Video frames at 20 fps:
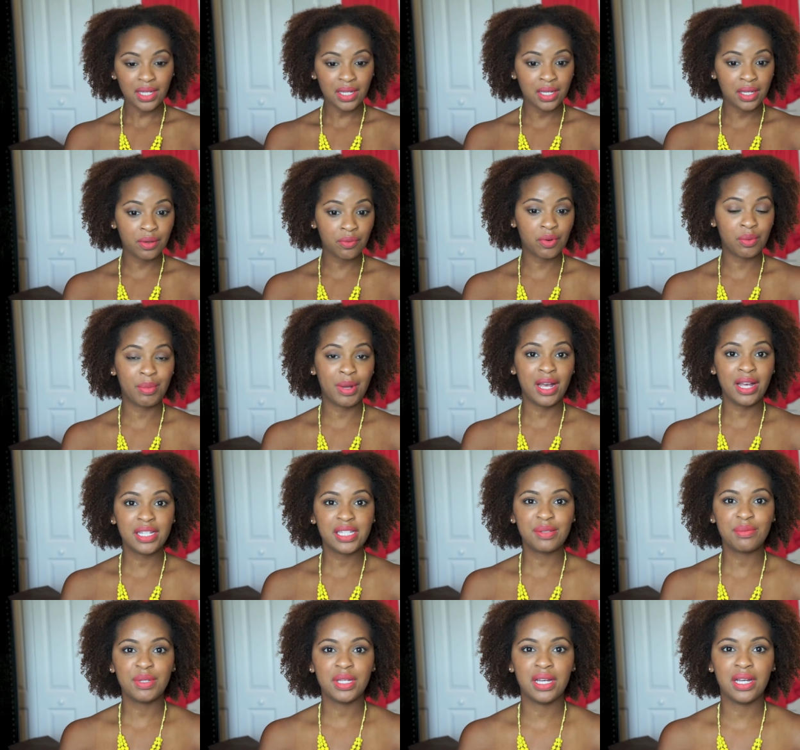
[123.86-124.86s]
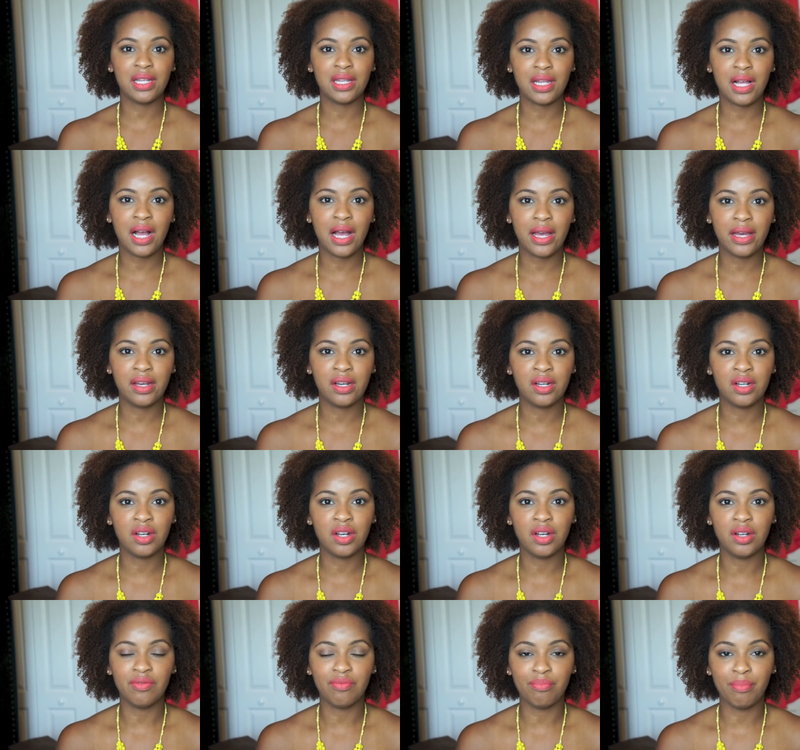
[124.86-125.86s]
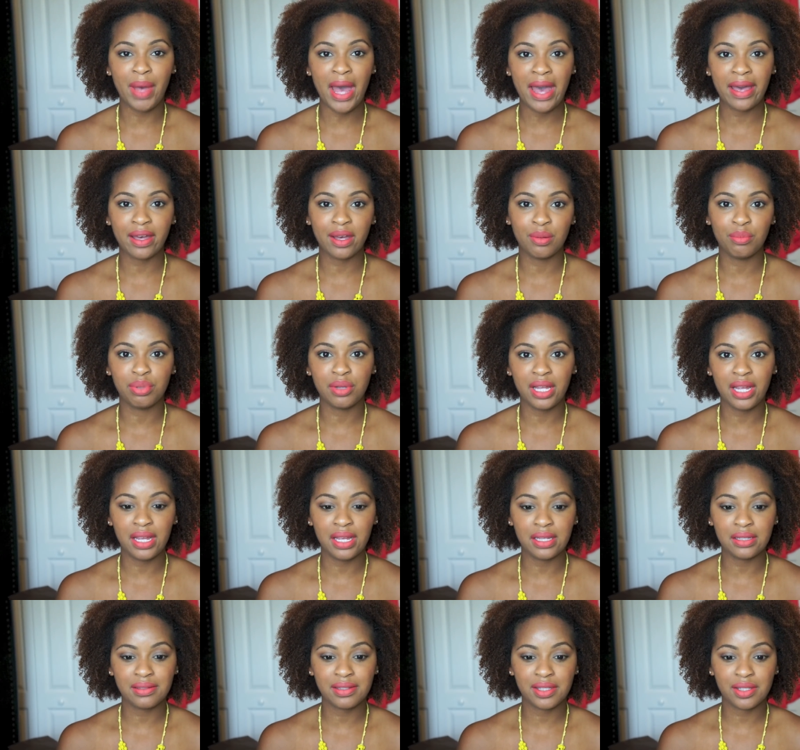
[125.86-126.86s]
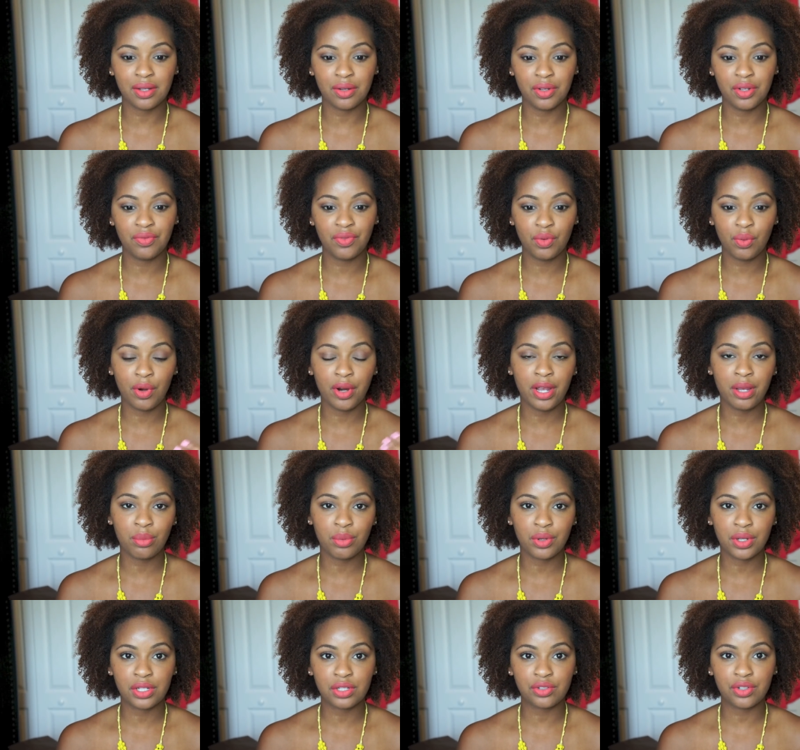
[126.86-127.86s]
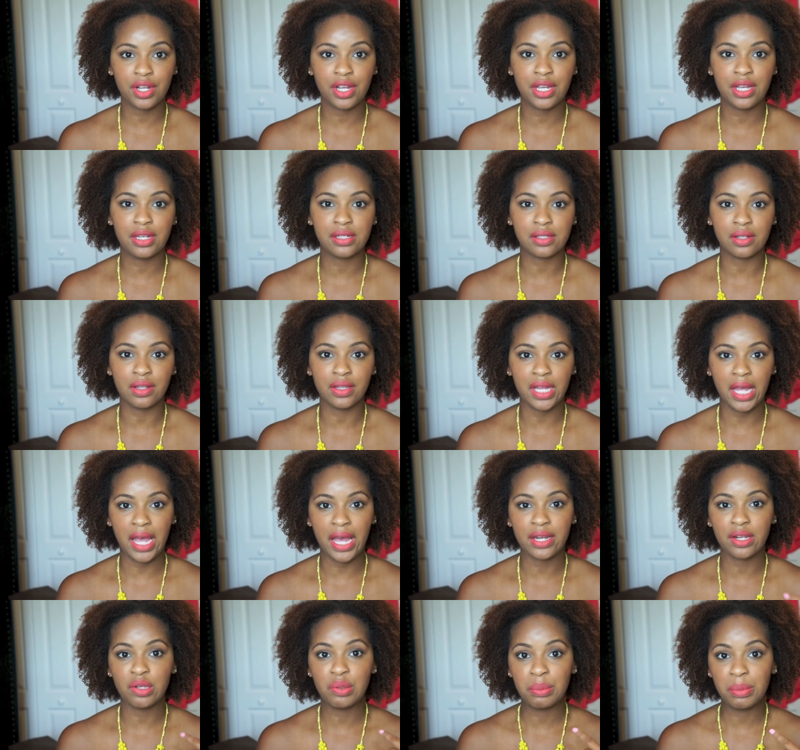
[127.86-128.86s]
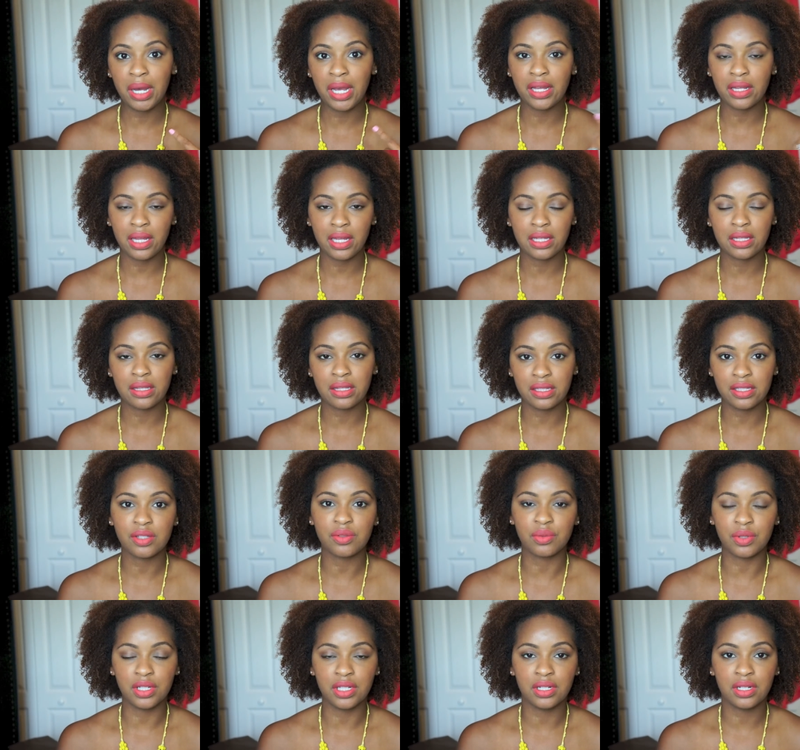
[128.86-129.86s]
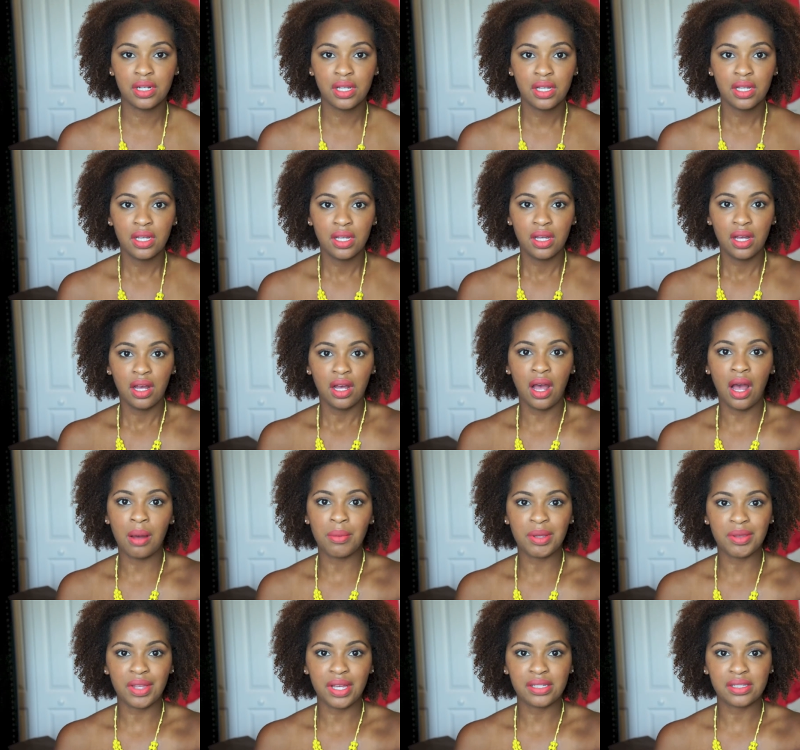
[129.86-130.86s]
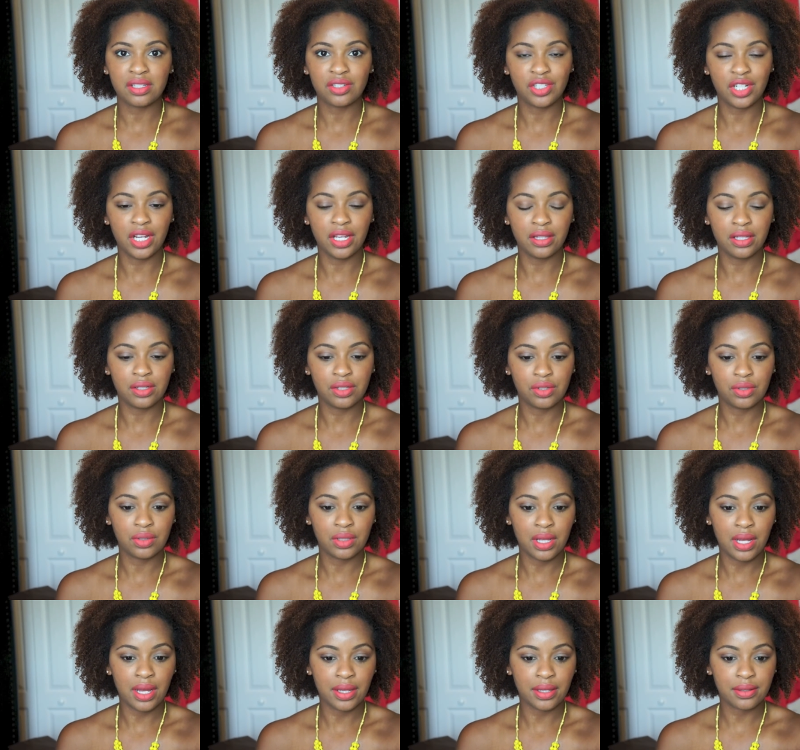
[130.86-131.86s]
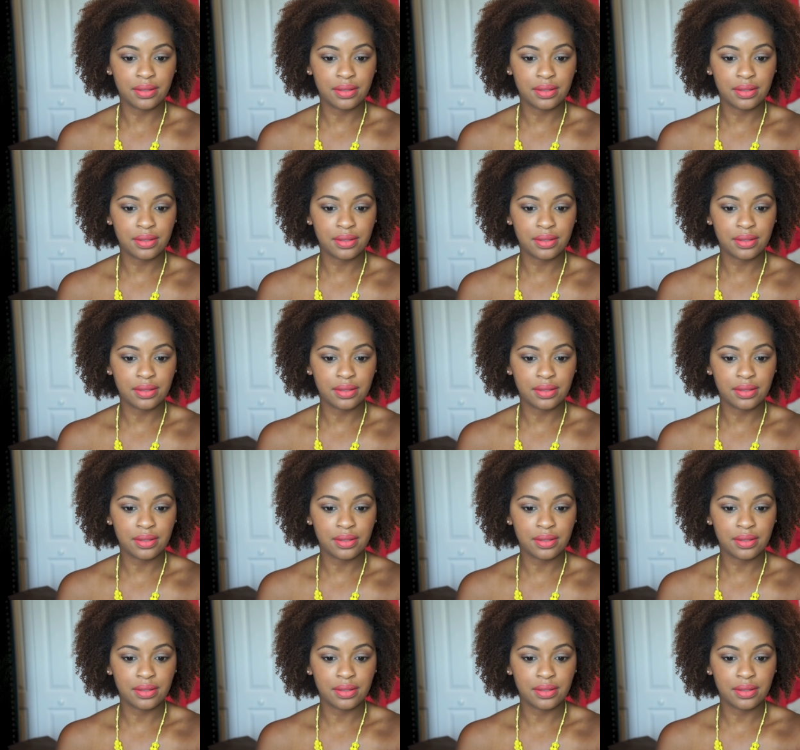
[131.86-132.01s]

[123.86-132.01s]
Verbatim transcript: It reminds me a lot of MAC Ablaze. So if you weren't able to get your hands on that, you might like this one um, if that's the shade that you like.